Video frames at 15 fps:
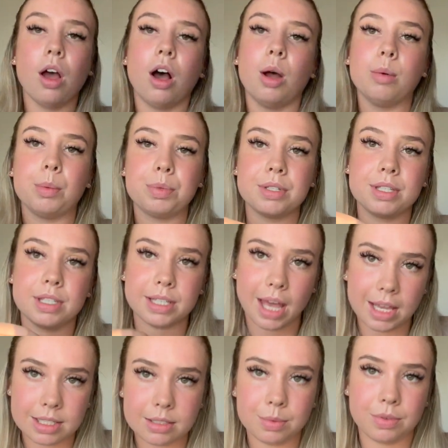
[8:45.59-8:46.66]
I'm
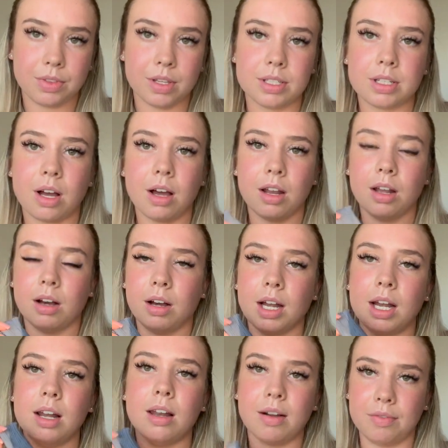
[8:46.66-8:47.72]
obsessed with this colour. I
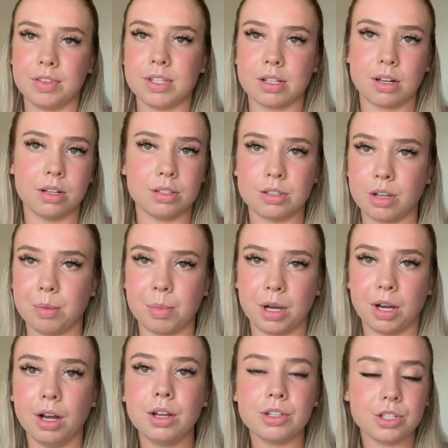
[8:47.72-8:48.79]
love this colour so
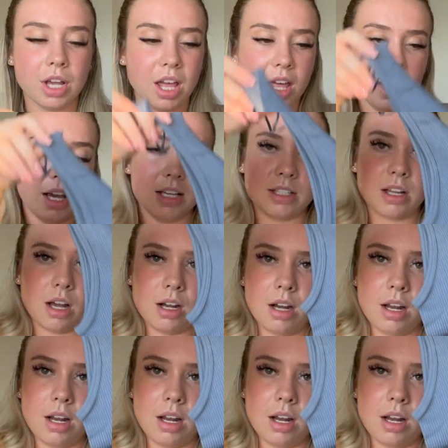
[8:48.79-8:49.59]
much. It's kind of